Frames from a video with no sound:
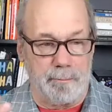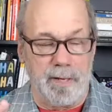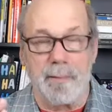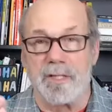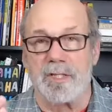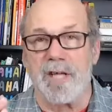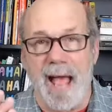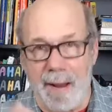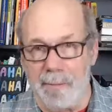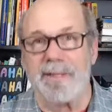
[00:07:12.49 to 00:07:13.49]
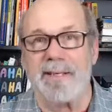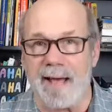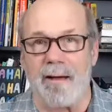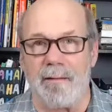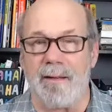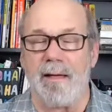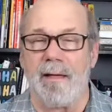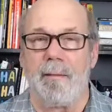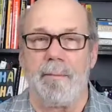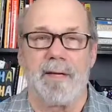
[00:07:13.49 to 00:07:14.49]
pretty much hammered down
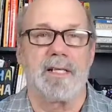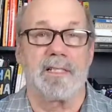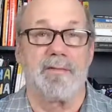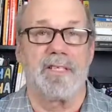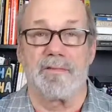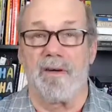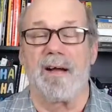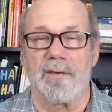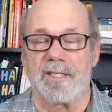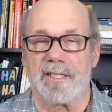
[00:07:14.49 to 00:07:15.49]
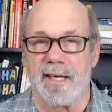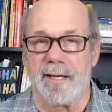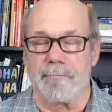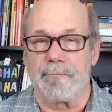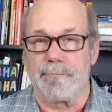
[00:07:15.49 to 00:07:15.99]
because of this virus thing